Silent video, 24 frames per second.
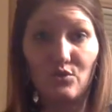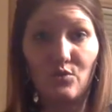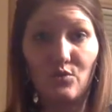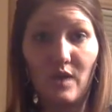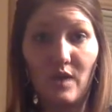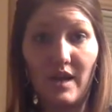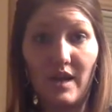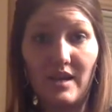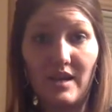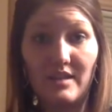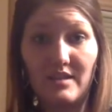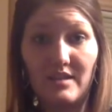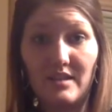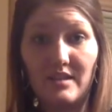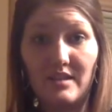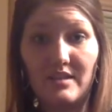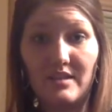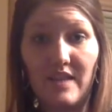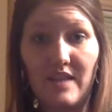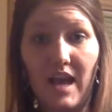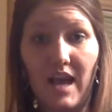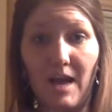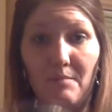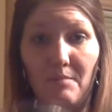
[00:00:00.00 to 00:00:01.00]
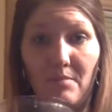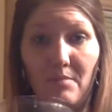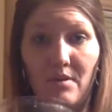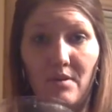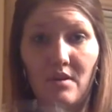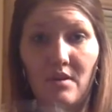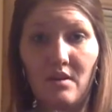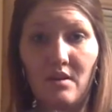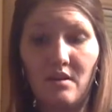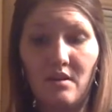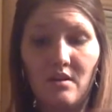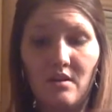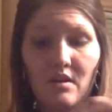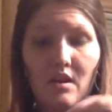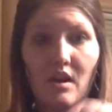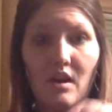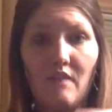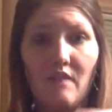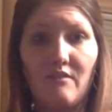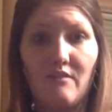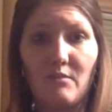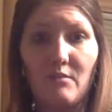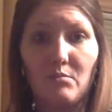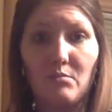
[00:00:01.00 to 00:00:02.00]
right into the top
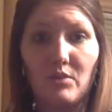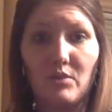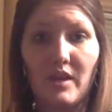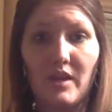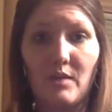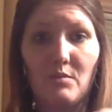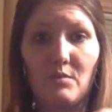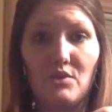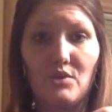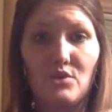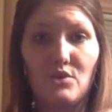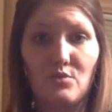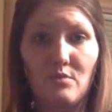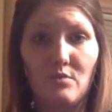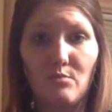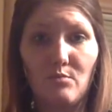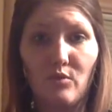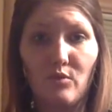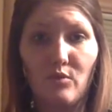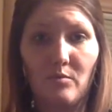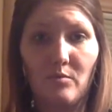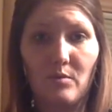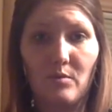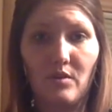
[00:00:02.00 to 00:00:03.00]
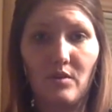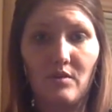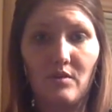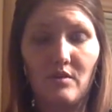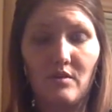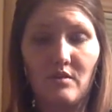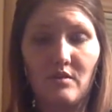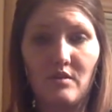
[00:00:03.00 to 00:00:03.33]
of the blade, which is removable.